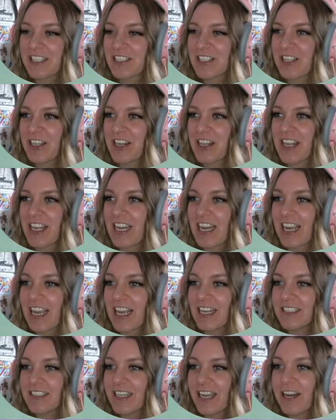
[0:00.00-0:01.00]
It's a good thing I
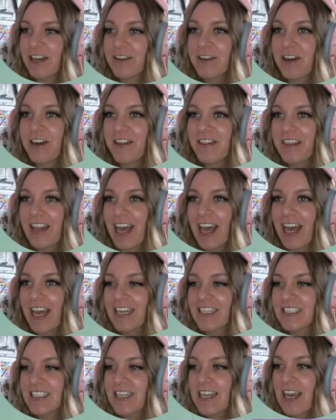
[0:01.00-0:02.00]
held out on
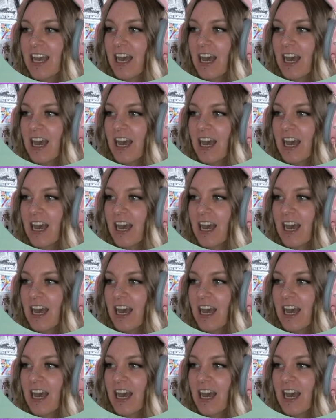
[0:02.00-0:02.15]
that.